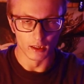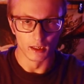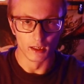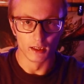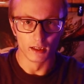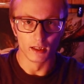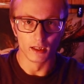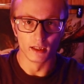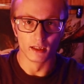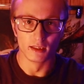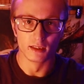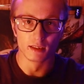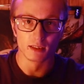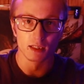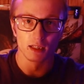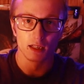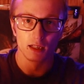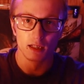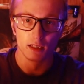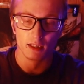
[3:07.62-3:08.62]
It is
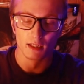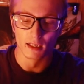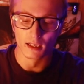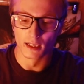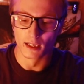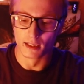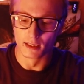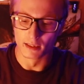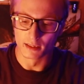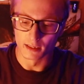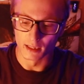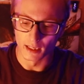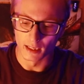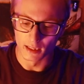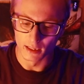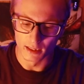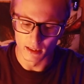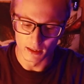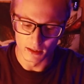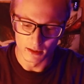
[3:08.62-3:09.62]
an
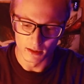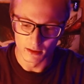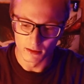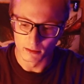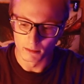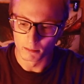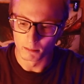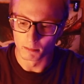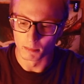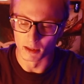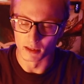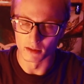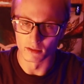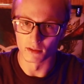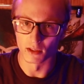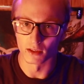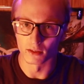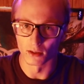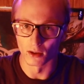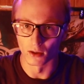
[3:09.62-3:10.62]
insane piece of
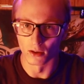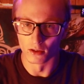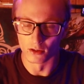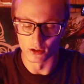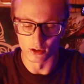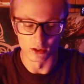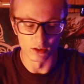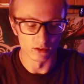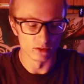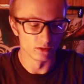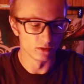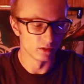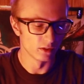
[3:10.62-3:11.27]
technology.